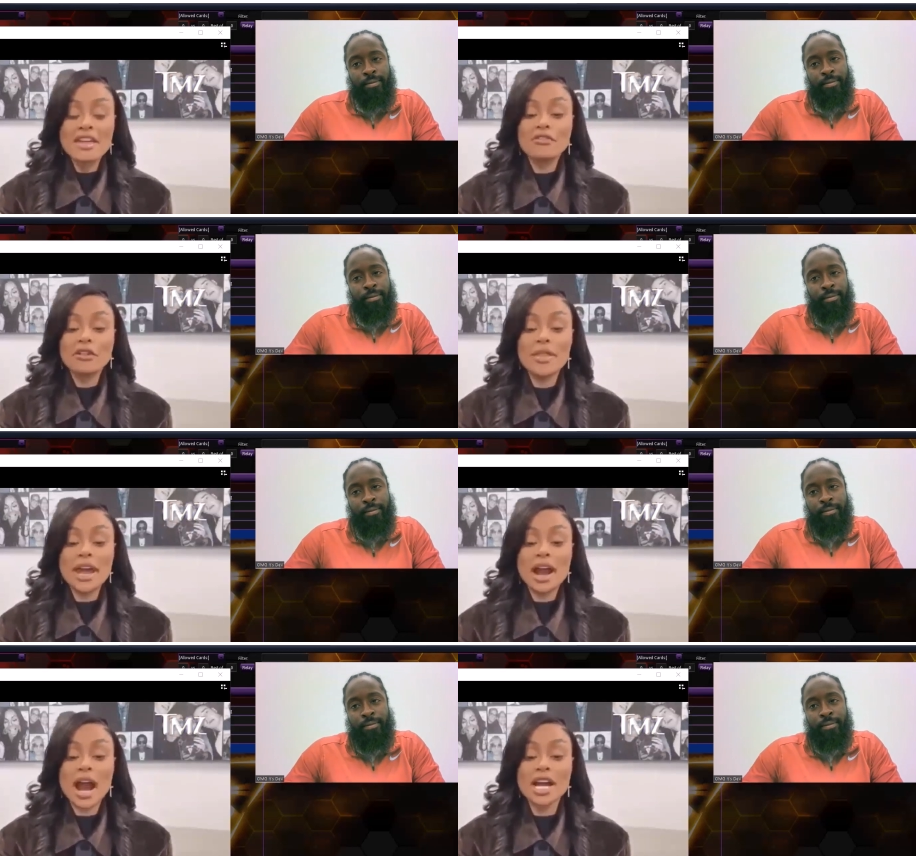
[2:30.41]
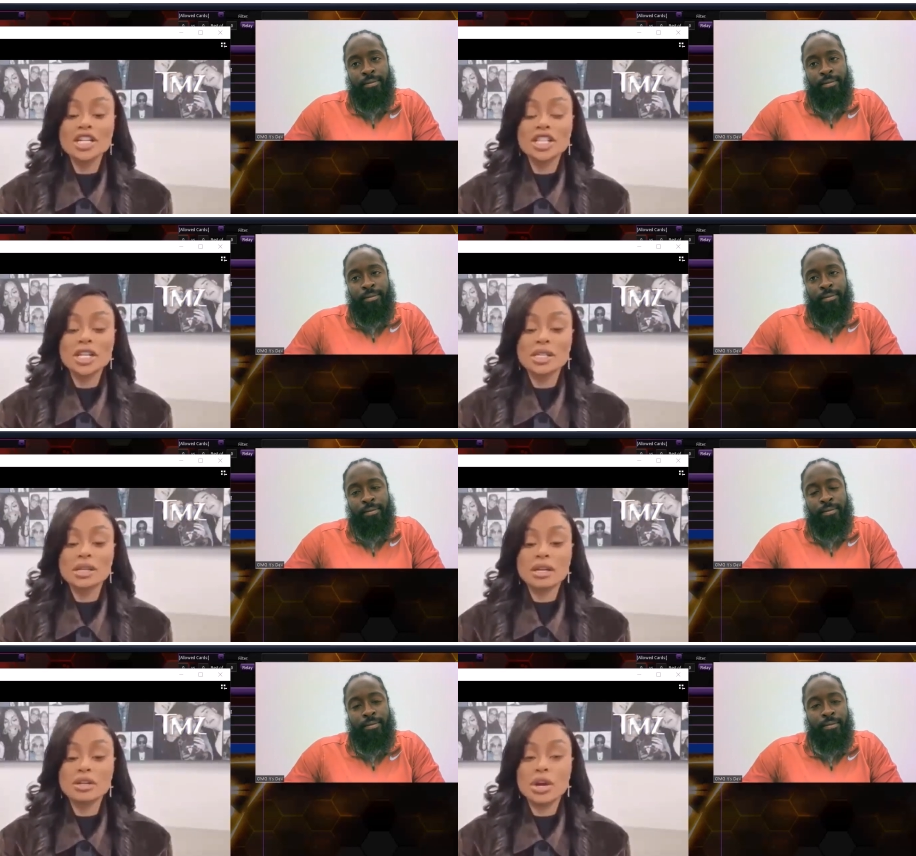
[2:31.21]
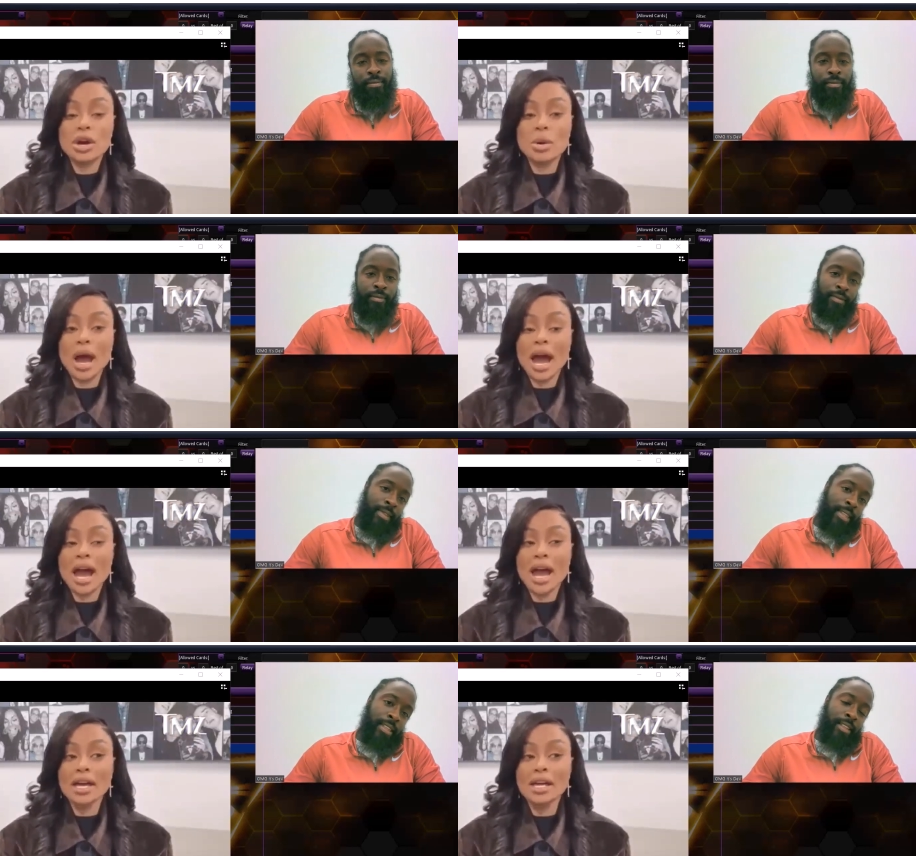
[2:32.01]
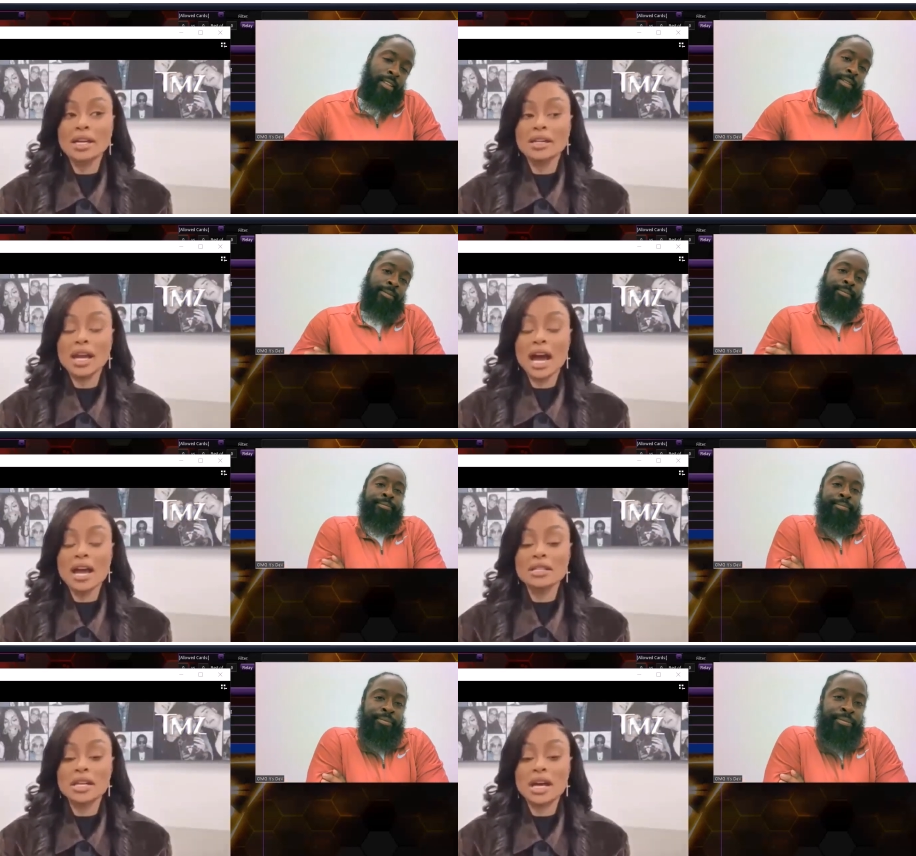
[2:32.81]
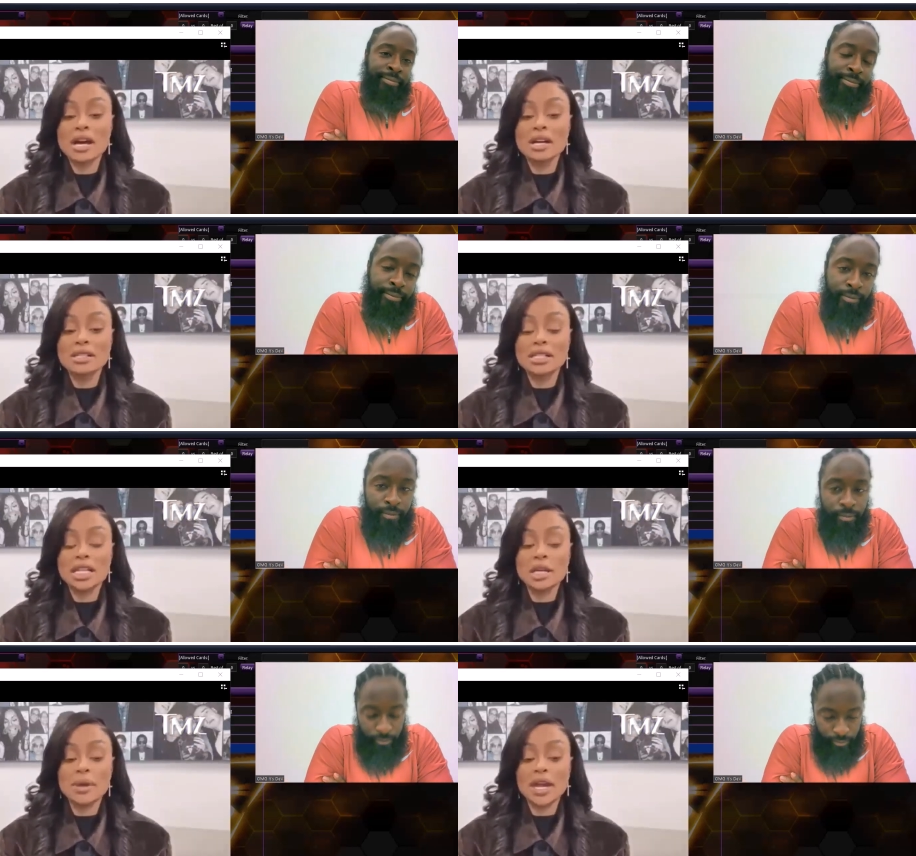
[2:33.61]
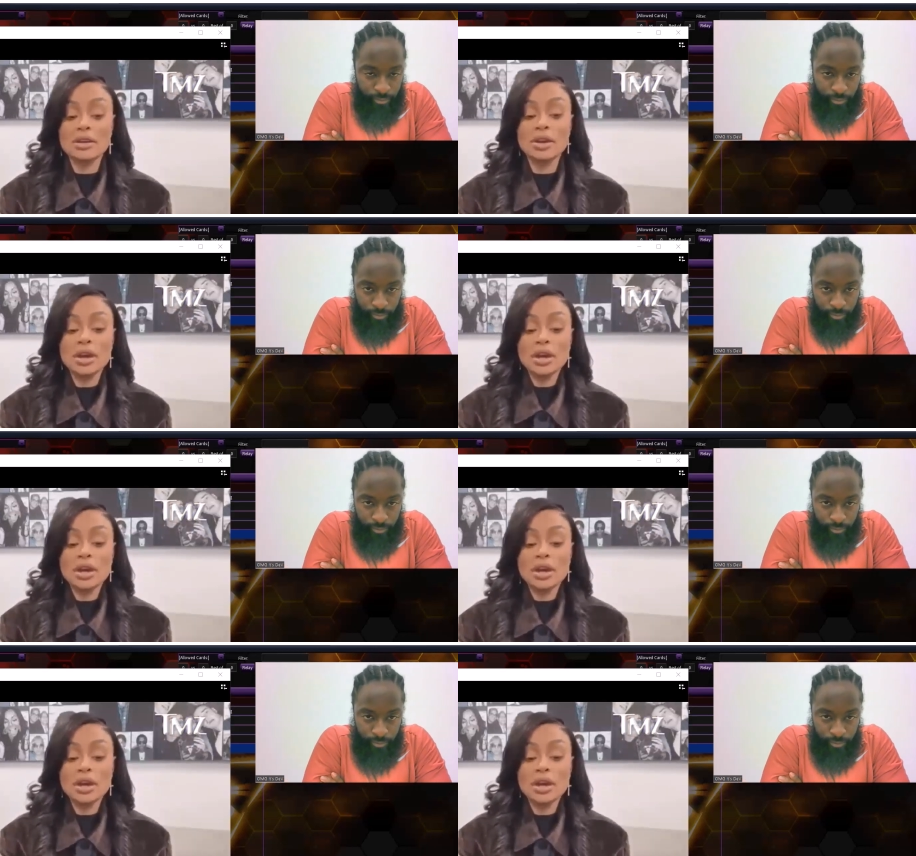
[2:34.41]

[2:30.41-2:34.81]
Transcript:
Speaker 1: And then from there, I just, you know, I kind of dug deep